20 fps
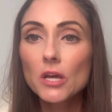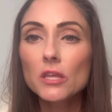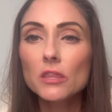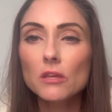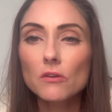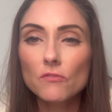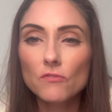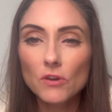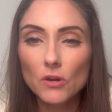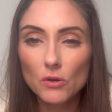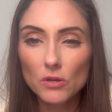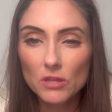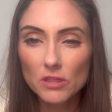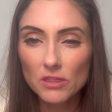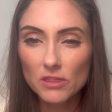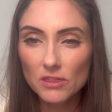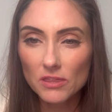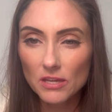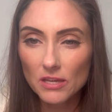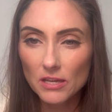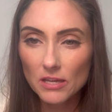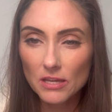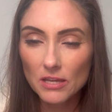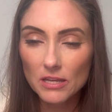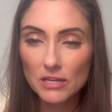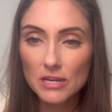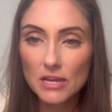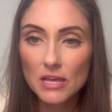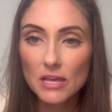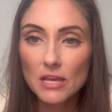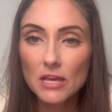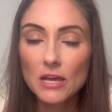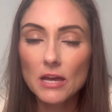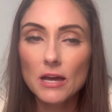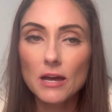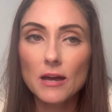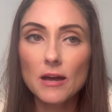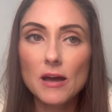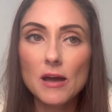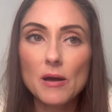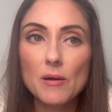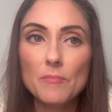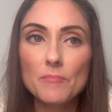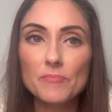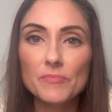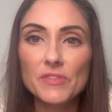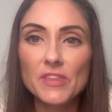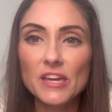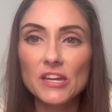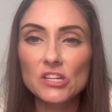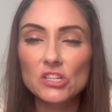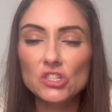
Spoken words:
They're very thin. They're